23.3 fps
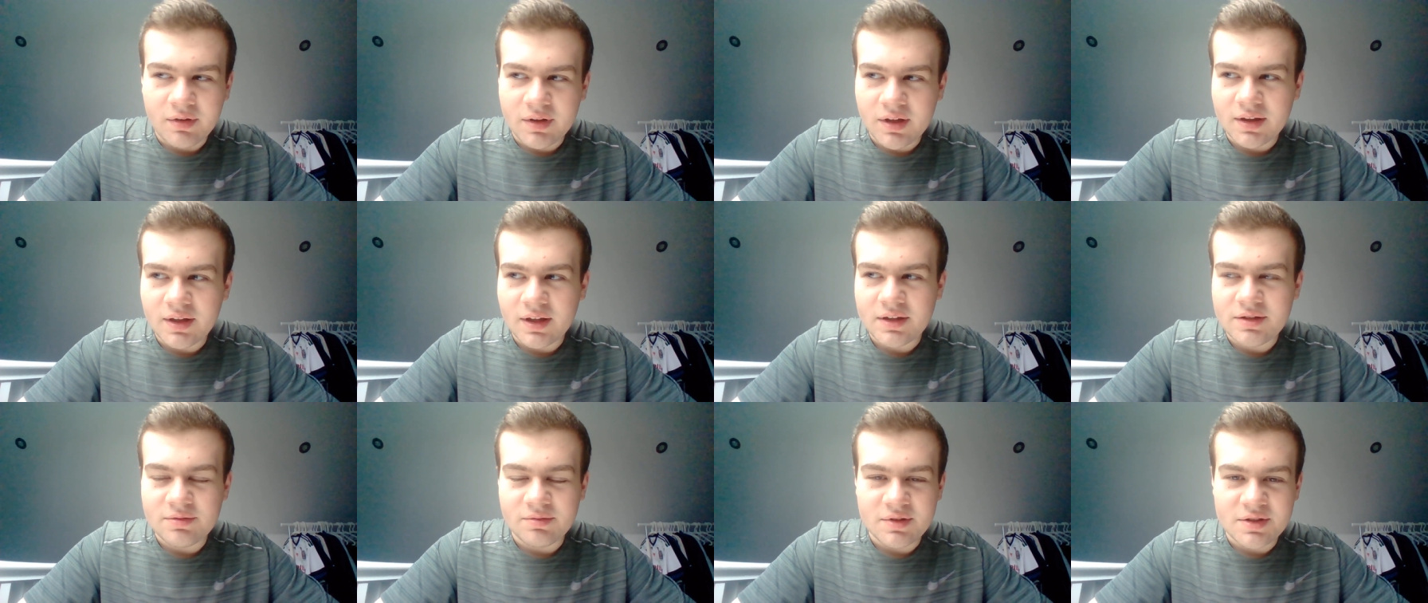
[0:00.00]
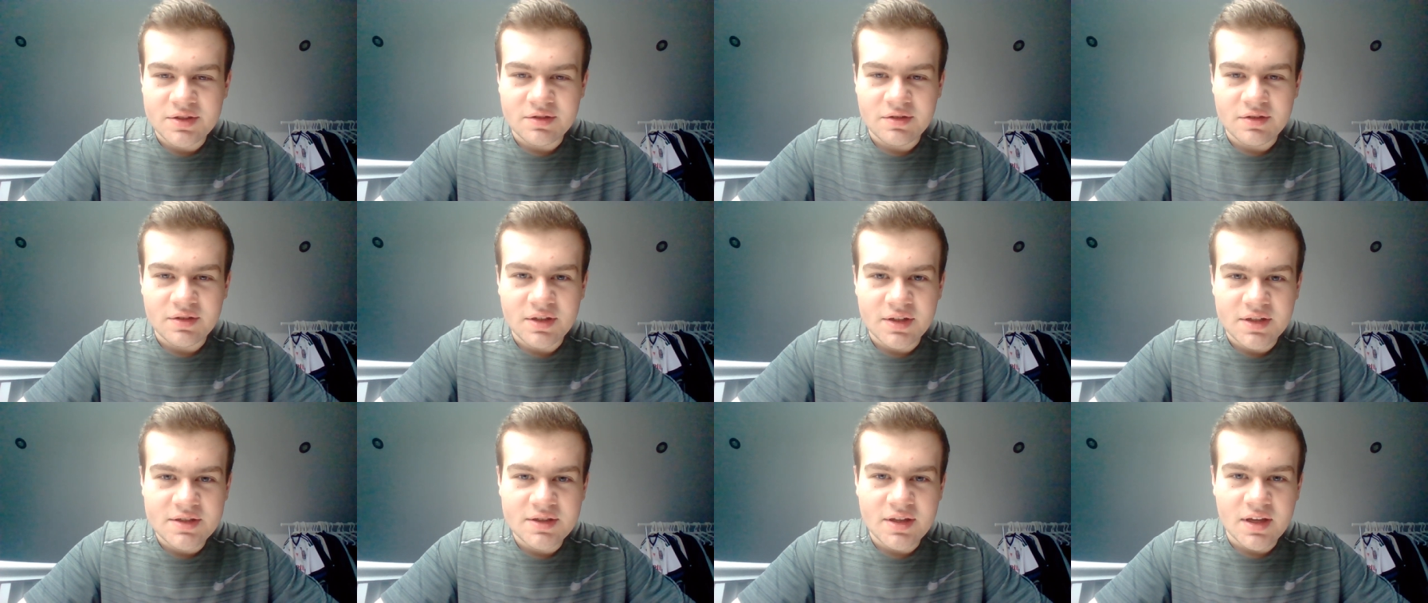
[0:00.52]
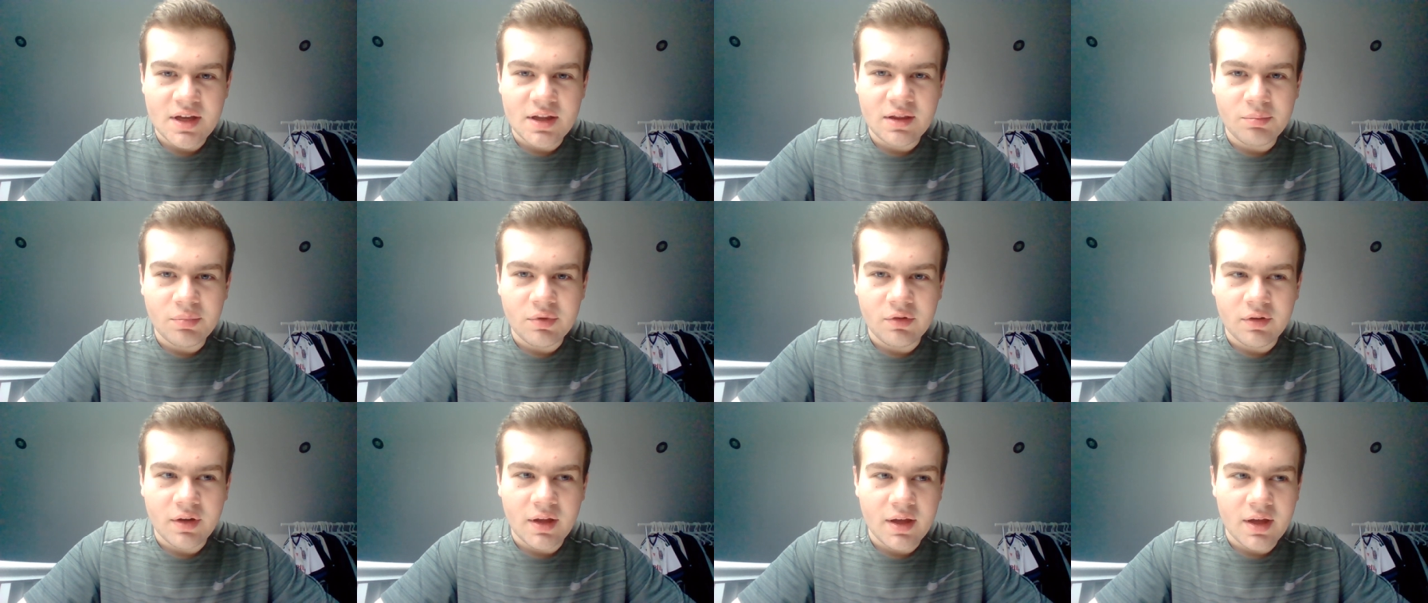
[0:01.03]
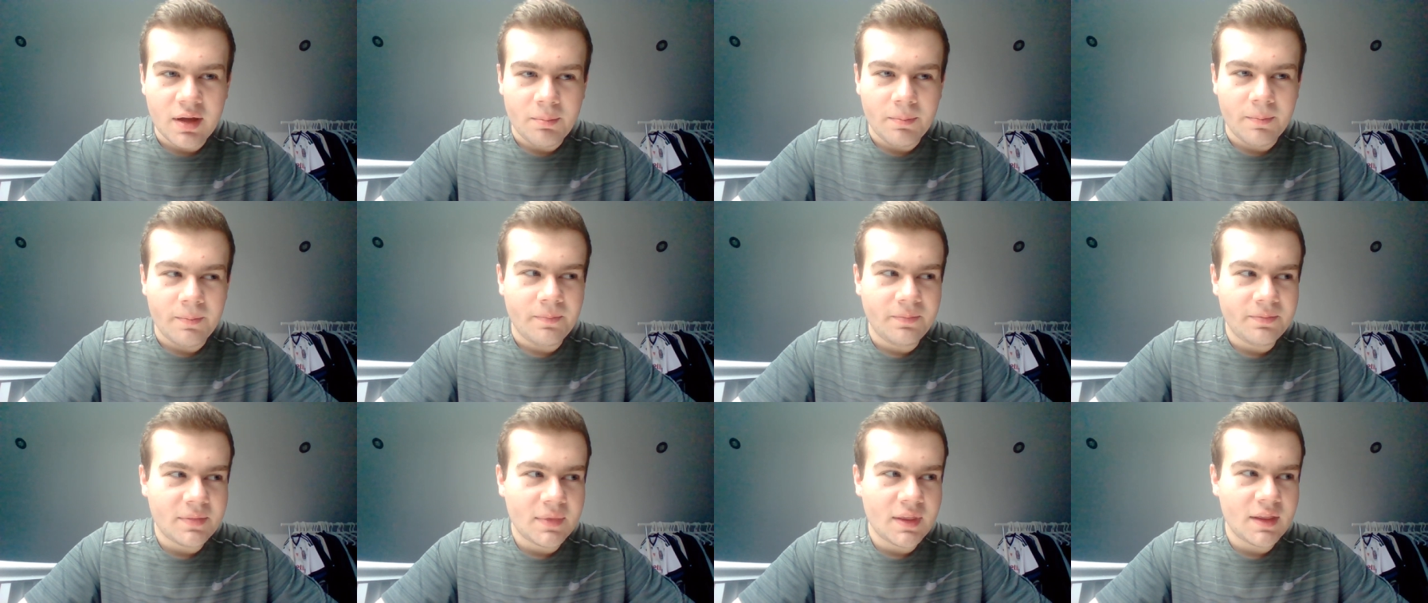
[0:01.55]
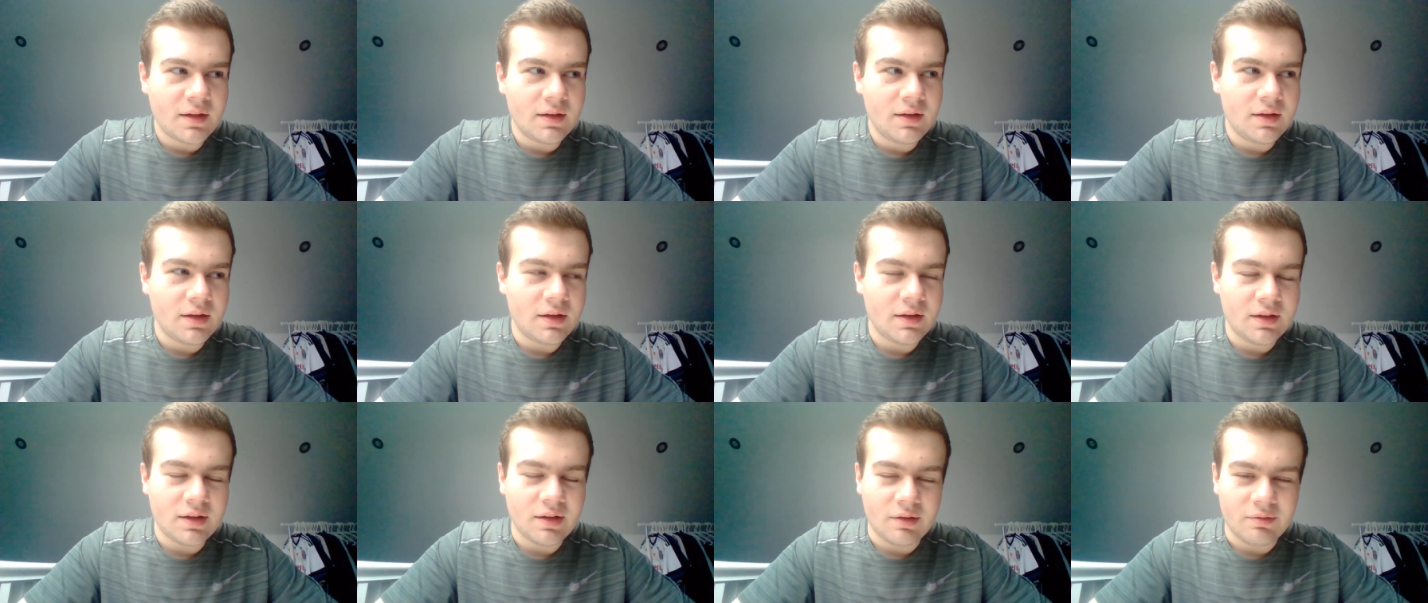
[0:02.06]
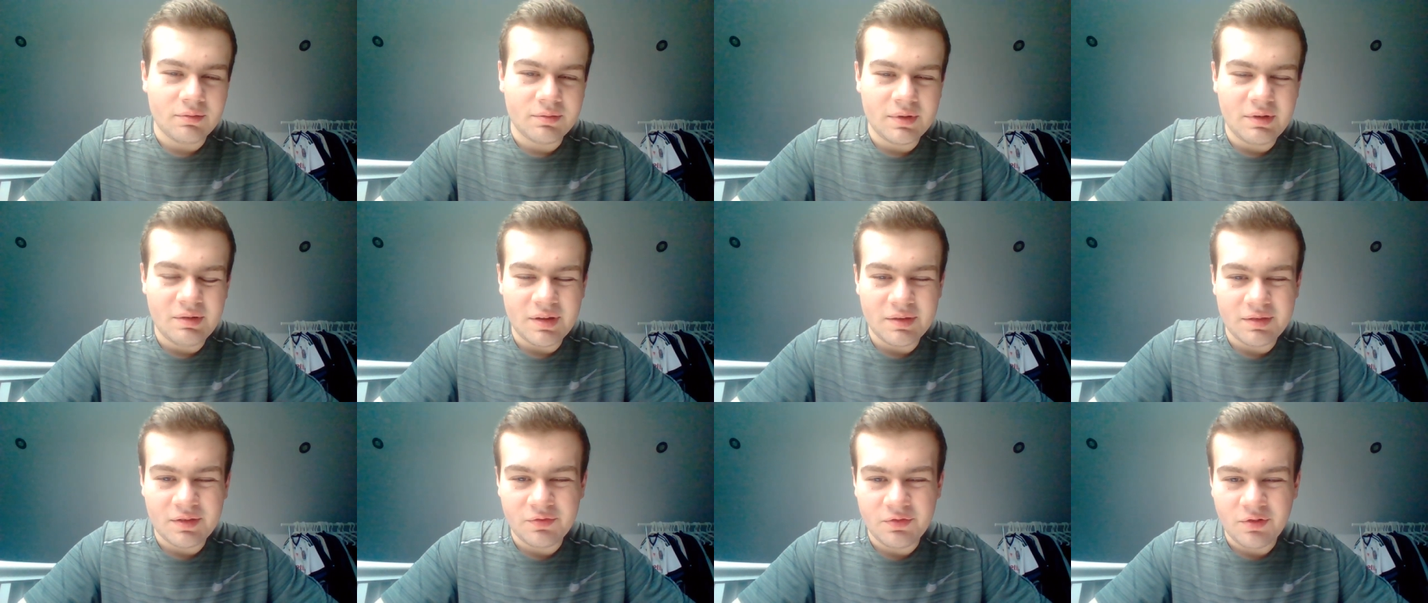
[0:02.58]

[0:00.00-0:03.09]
We did that to a certain extent, but the